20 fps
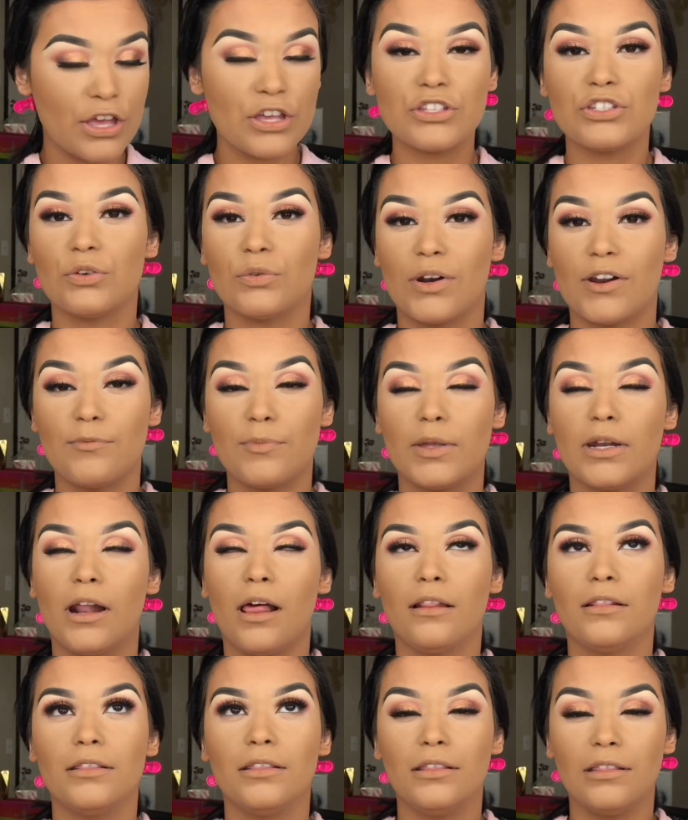So what I've been
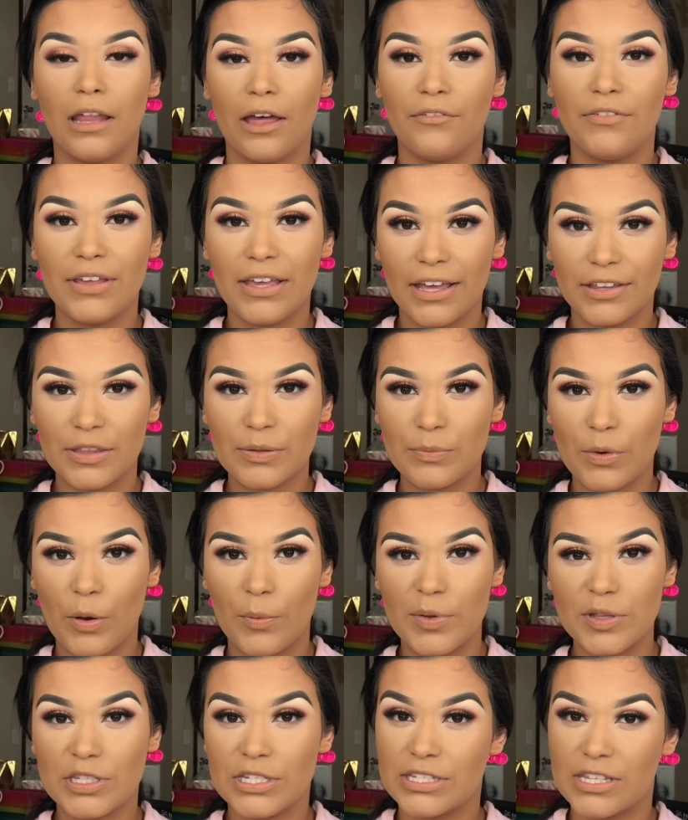loving at the
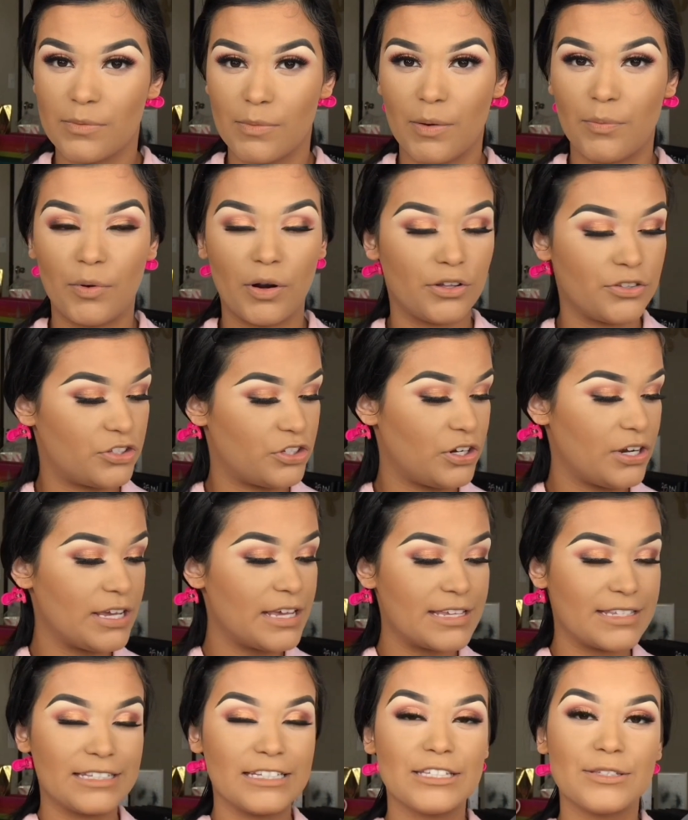moment to set my bronzer
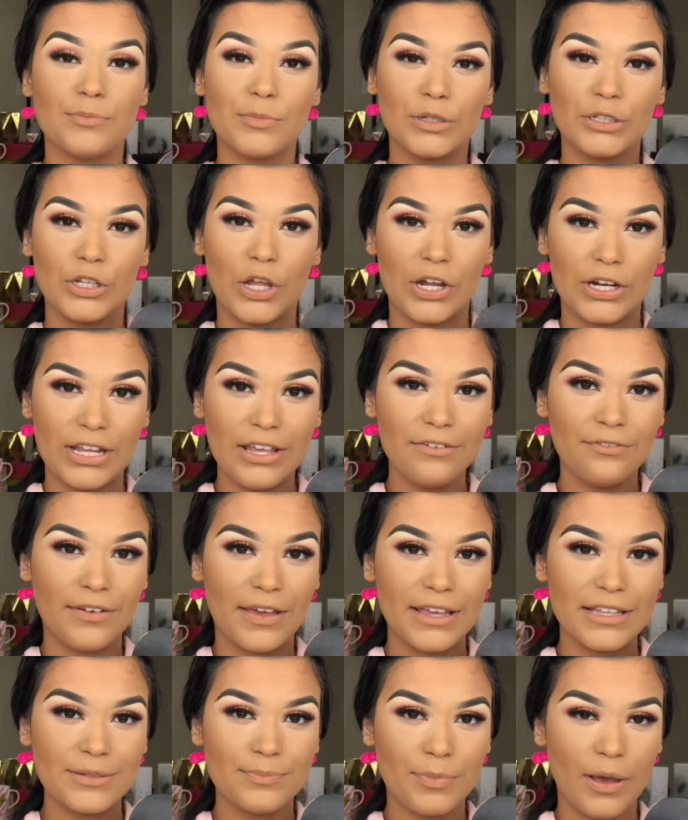is this Milani
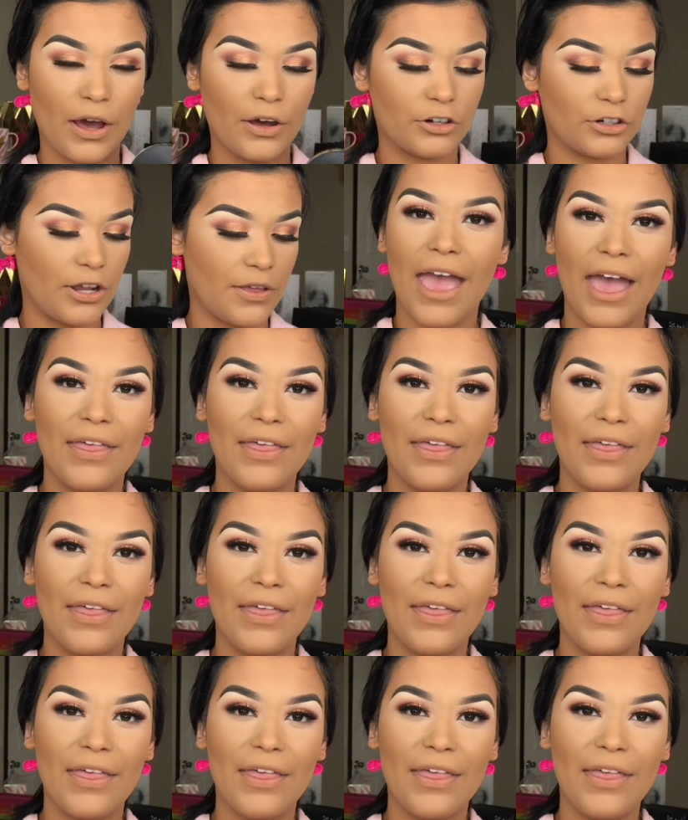face powder,